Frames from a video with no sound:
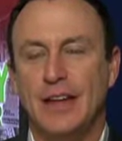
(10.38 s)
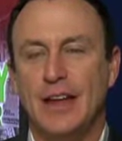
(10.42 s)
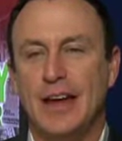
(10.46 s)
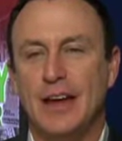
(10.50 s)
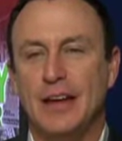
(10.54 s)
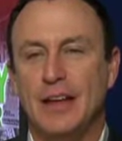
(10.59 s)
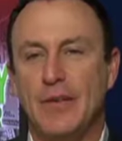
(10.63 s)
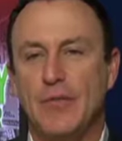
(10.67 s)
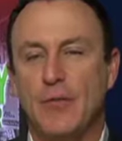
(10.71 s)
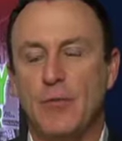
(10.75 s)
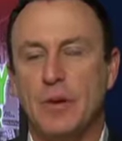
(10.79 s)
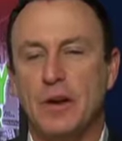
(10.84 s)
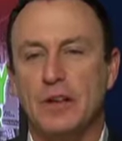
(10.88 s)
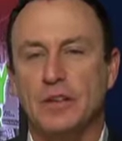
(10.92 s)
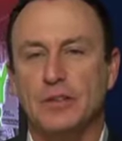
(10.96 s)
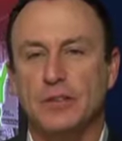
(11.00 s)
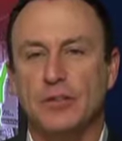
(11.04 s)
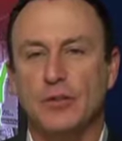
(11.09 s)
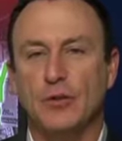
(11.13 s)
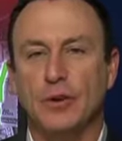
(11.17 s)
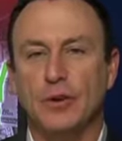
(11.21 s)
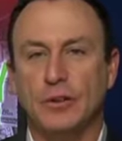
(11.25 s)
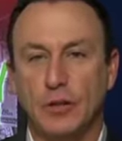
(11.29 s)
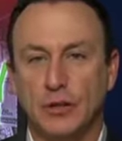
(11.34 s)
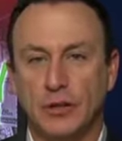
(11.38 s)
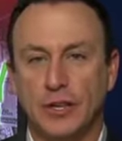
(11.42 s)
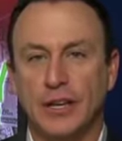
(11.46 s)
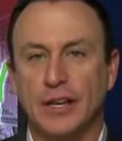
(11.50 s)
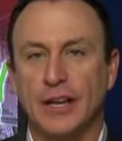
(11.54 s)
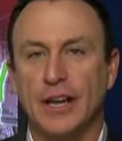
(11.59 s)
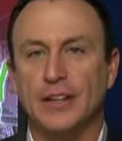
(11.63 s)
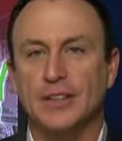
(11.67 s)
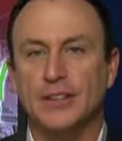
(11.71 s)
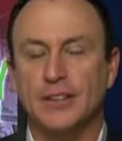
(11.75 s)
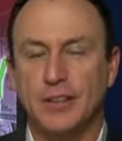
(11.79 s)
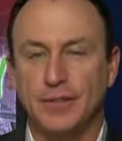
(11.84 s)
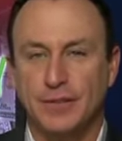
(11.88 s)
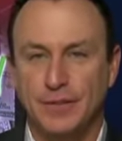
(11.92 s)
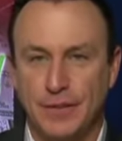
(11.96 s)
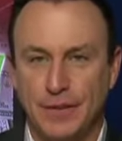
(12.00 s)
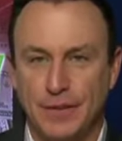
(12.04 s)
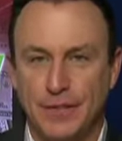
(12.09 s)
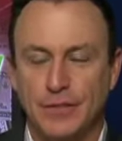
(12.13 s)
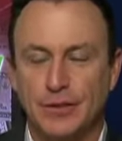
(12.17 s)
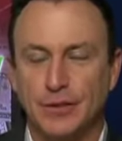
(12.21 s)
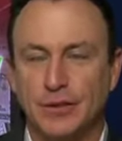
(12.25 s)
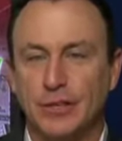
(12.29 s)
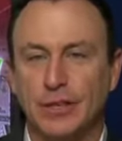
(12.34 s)
Yeah, everybody's sort of looking at the
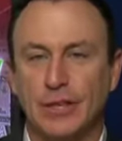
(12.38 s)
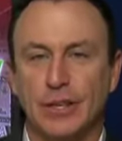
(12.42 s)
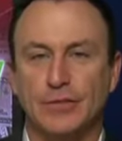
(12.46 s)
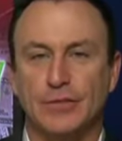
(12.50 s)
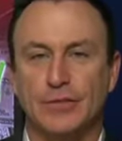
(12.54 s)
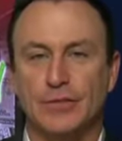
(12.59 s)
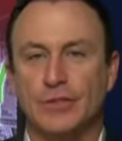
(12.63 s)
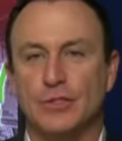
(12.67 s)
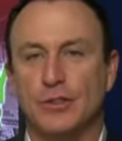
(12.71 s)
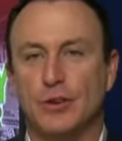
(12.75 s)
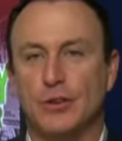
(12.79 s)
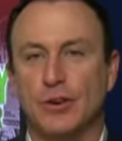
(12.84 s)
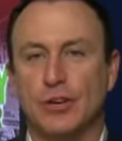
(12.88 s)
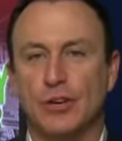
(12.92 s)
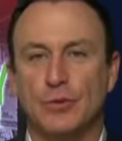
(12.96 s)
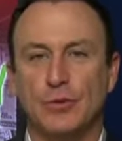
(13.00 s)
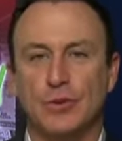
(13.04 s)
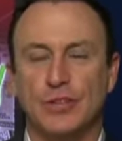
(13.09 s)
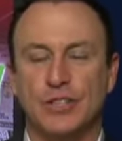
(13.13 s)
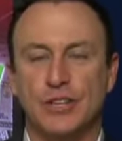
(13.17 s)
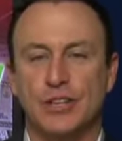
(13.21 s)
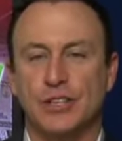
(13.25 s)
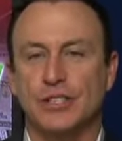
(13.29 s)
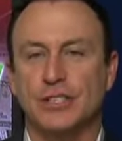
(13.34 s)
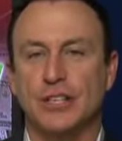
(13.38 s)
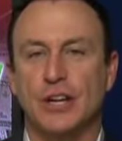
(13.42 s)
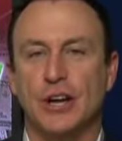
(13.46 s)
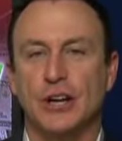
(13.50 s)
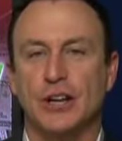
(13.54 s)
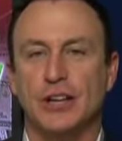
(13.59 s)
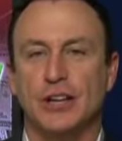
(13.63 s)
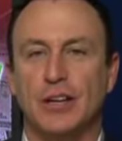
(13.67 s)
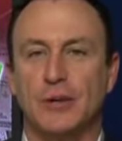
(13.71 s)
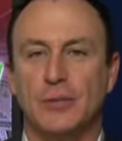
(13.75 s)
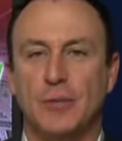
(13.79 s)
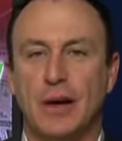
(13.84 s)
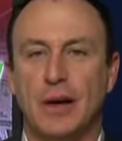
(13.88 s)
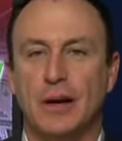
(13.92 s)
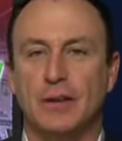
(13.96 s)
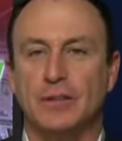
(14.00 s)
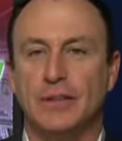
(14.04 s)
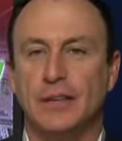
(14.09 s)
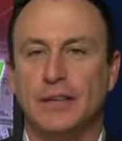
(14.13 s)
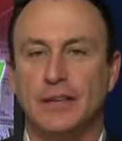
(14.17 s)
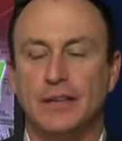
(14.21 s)
fiscal cliff, the story you were just talking about.